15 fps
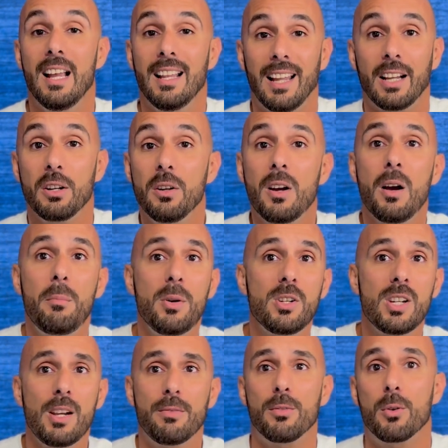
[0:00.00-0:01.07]
Like look how
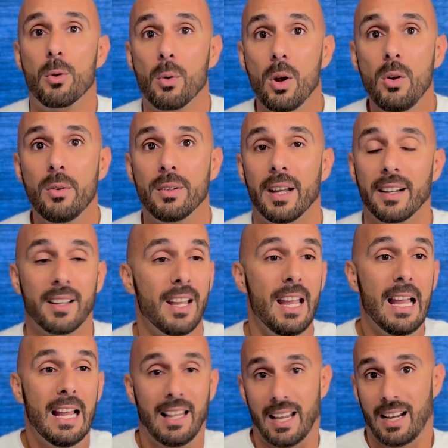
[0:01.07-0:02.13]
much I've grown.
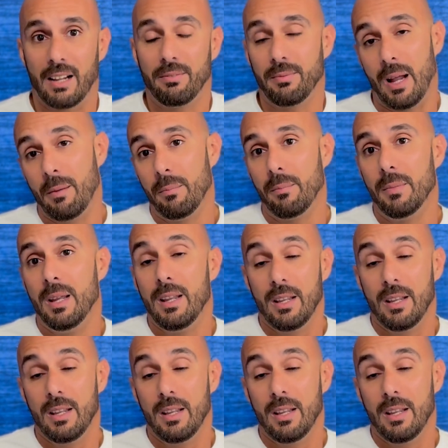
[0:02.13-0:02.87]
Like I'm